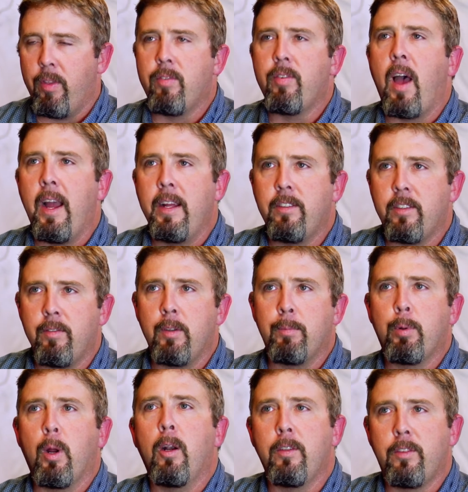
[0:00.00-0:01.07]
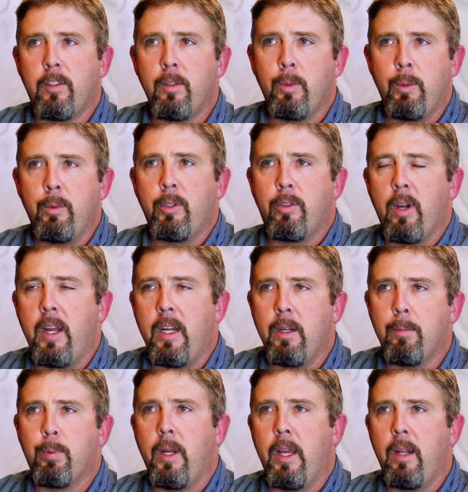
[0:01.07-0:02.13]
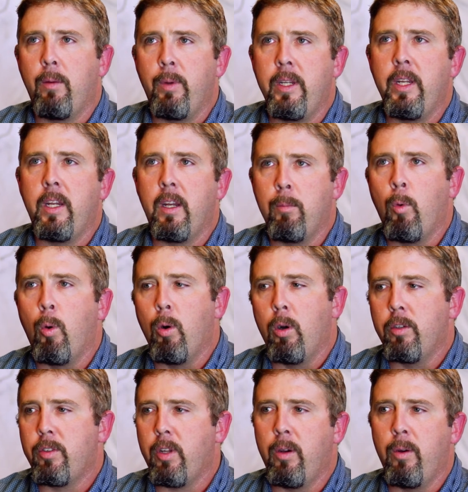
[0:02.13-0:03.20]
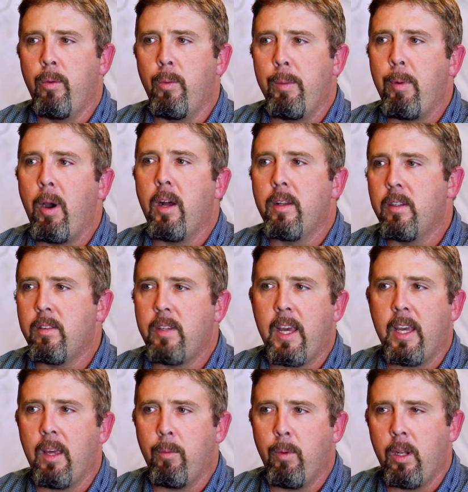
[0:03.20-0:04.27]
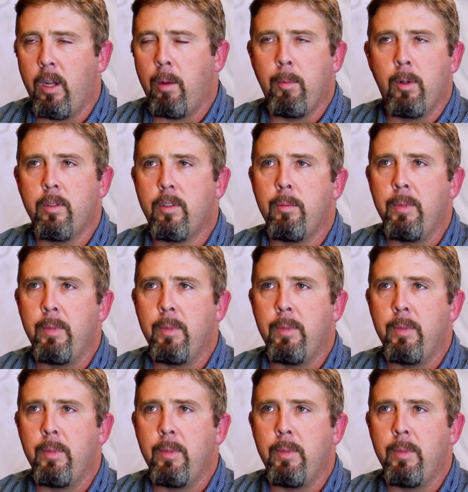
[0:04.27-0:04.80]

the size of the parts that we were trying to print, we needed more. So we bought the second one almost